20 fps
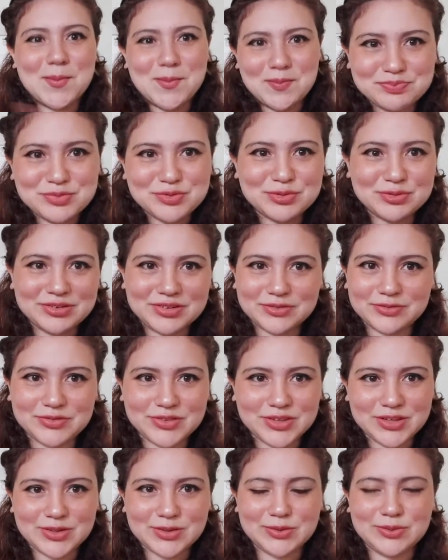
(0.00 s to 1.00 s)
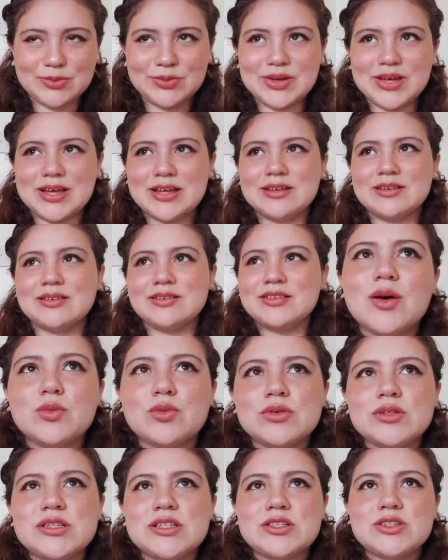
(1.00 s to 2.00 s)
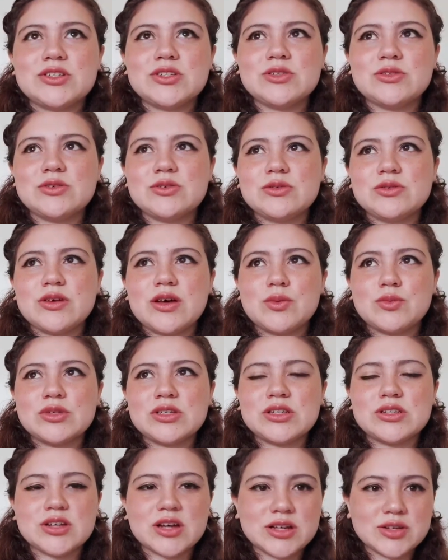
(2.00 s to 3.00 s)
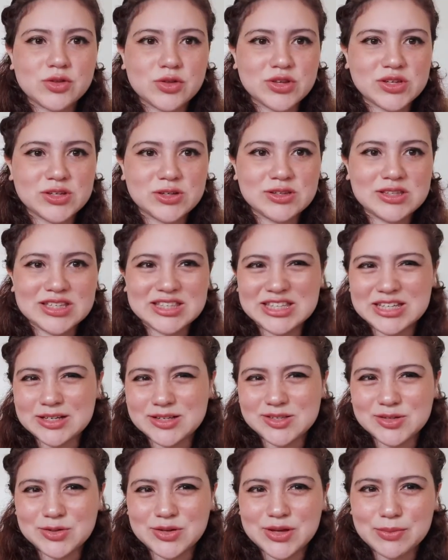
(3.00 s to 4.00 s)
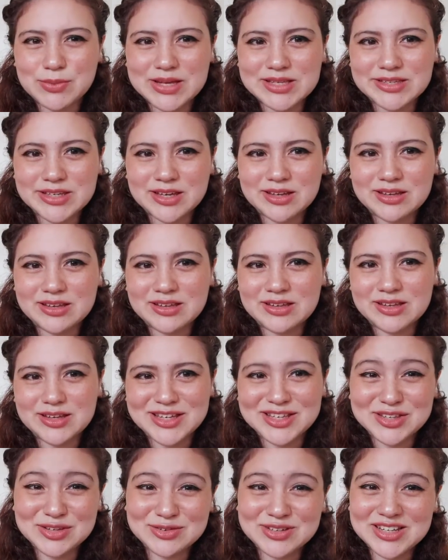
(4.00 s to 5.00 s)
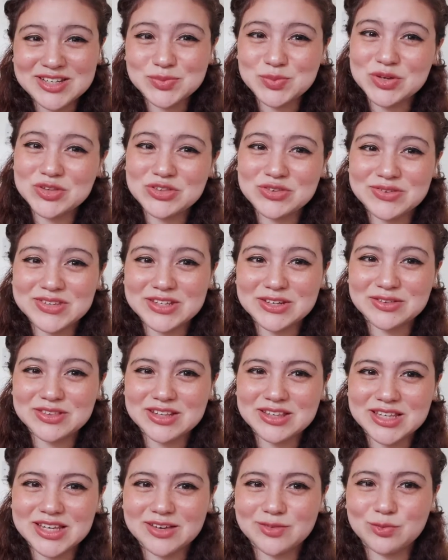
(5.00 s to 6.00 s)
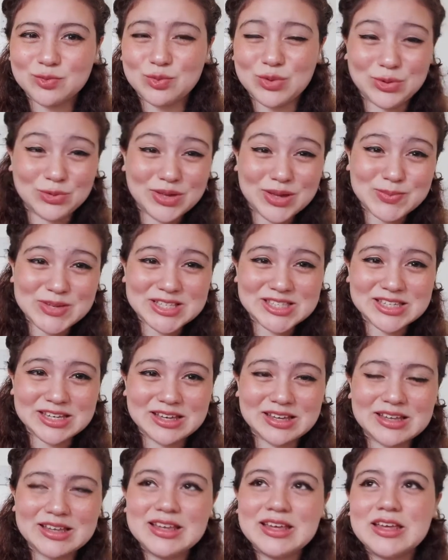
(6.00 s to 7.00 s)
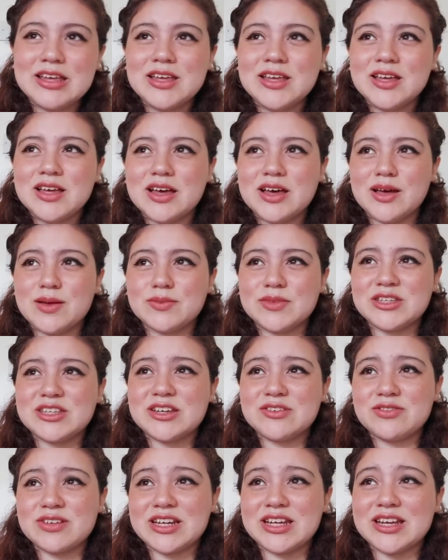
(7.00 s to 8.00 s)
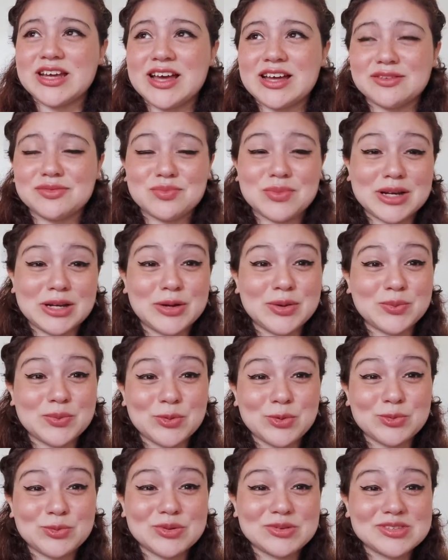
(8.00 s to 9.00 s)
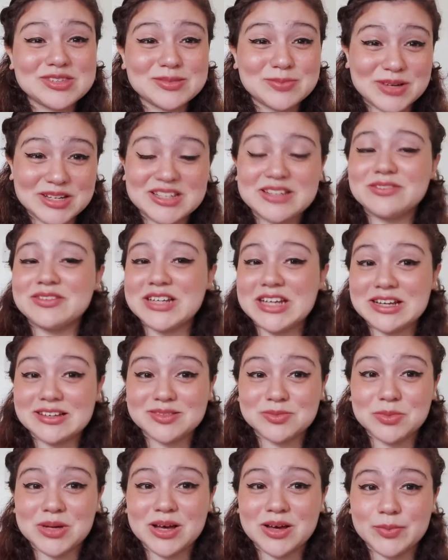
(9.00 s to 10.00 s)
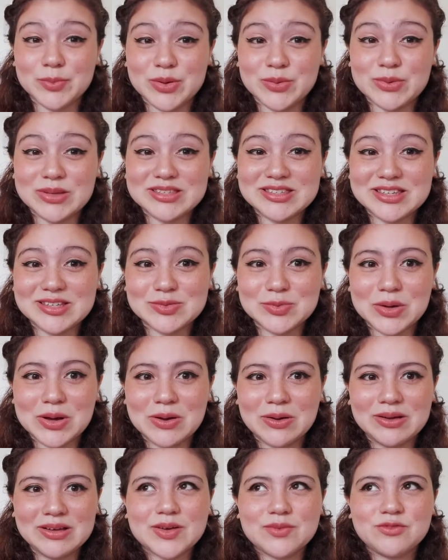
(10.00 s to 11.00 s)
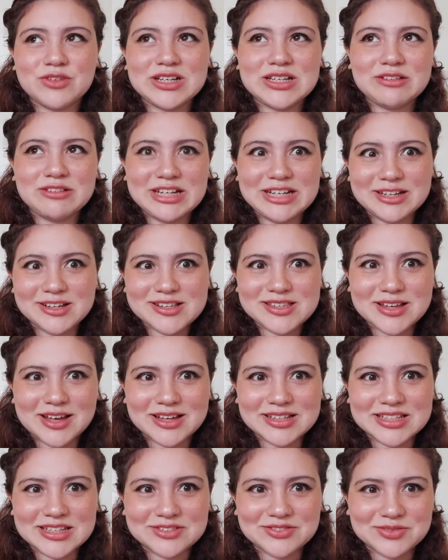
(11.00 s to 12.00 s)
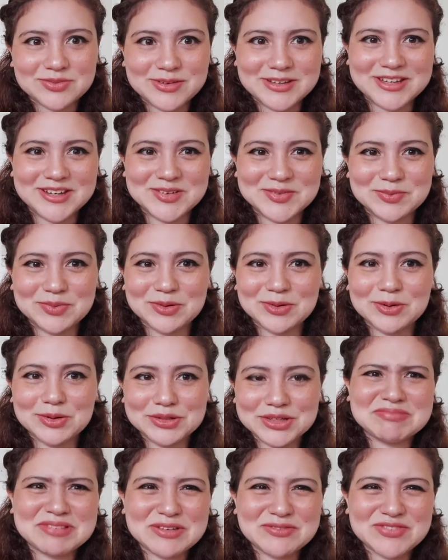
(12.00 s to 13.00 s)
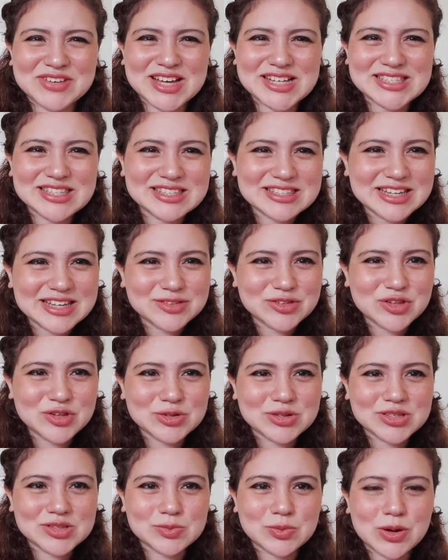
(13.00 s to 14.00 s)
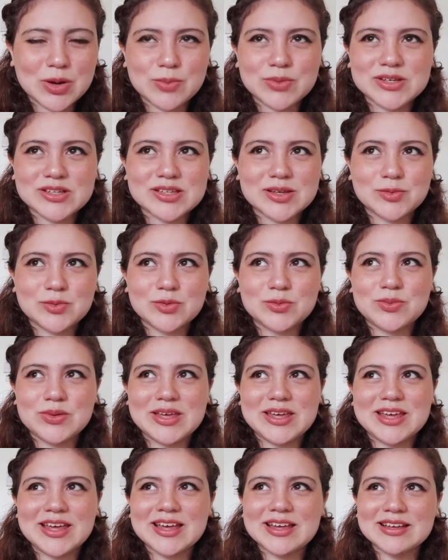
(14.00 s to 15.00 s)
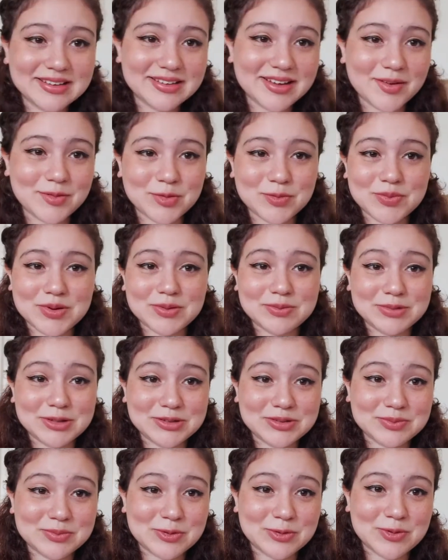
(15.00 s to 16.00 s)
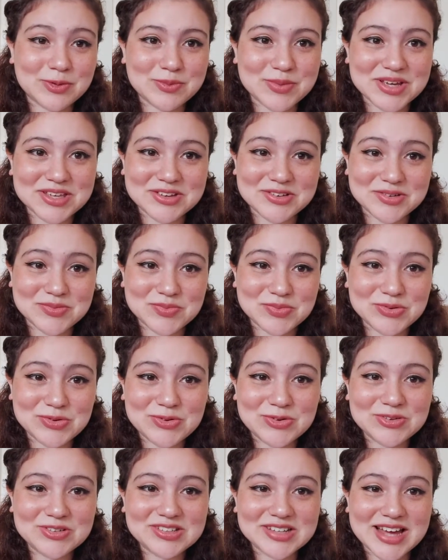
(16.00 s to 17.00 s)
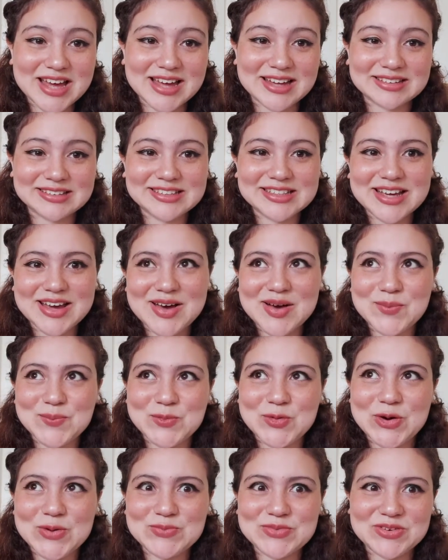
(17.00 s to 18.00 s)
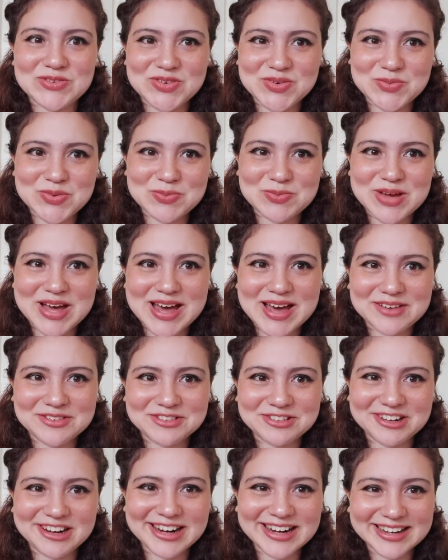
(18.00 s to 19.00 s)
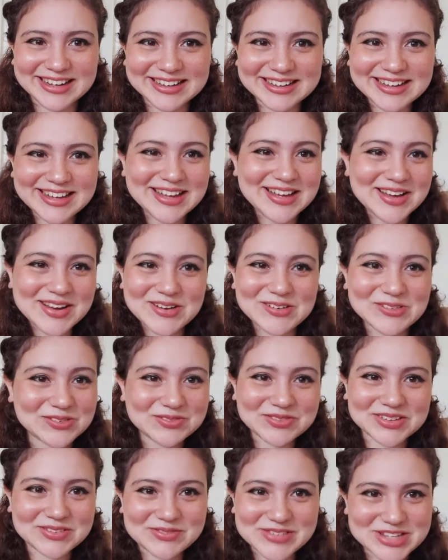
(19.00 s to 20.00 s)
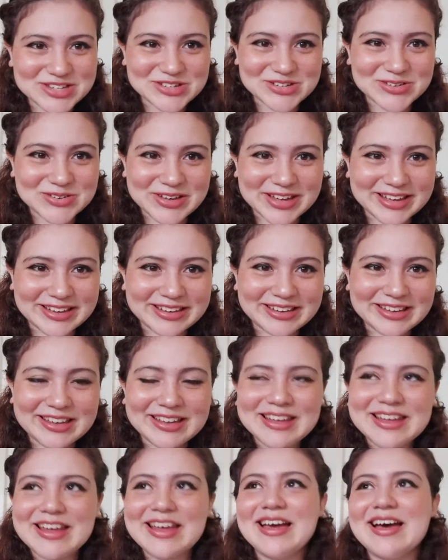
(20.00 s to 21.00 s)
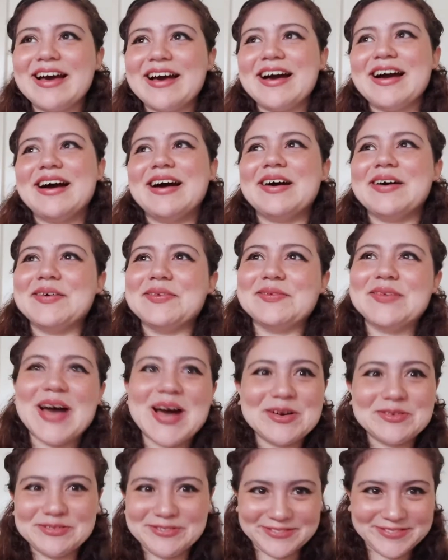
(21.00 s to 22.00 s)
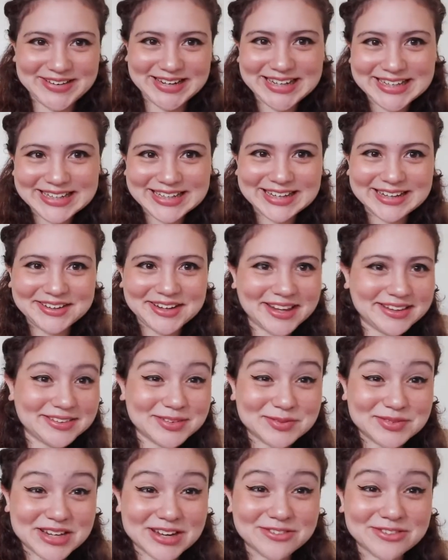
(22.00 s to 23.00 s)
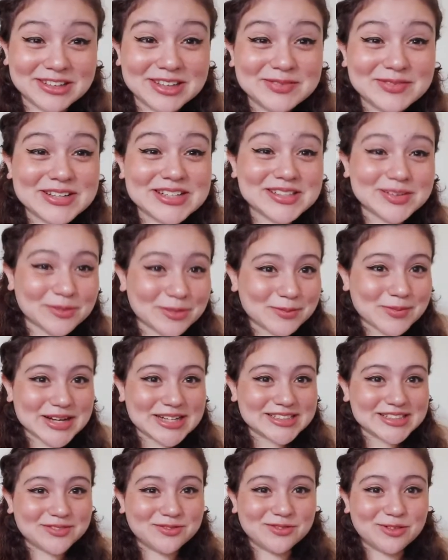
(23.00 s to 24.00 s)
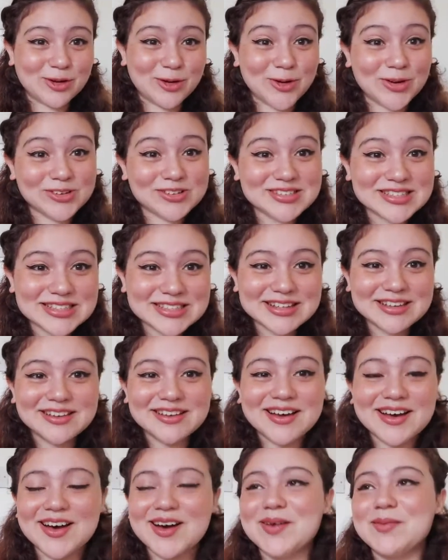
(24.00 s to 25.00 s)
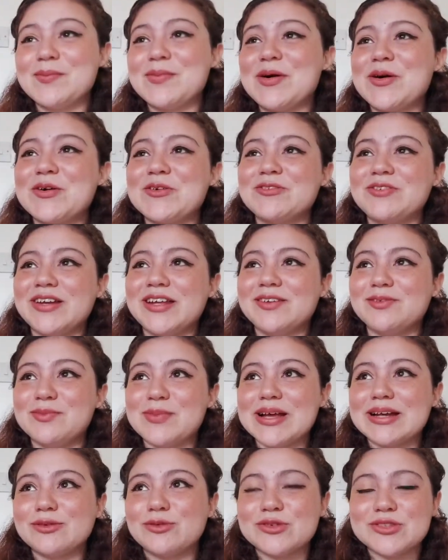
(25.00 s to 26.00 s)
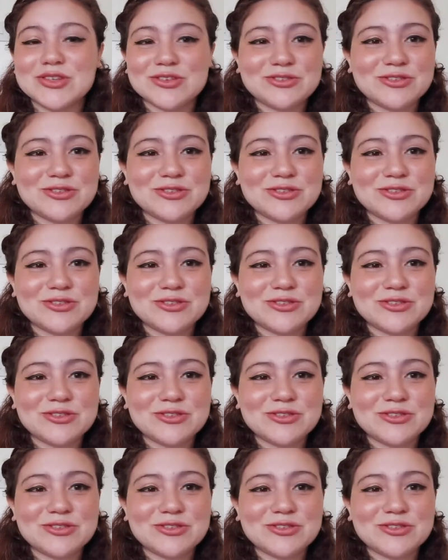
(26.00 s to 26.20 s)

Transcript: point of view, and I wanted to kind of show you that things do get better at uni, especially if you don't think they will get better. They definitely have my low moments, but I definitely have some high moments as well. I'm really excited for my year abroad. Don't forget to stay tuned as well, because I will be uploading more on my year abroad and what I'm doing to prepare for it, what I'm going to be doing, how I'm feeling. Like, there'll definitely be some amazing vlogs. Hopefully make lots of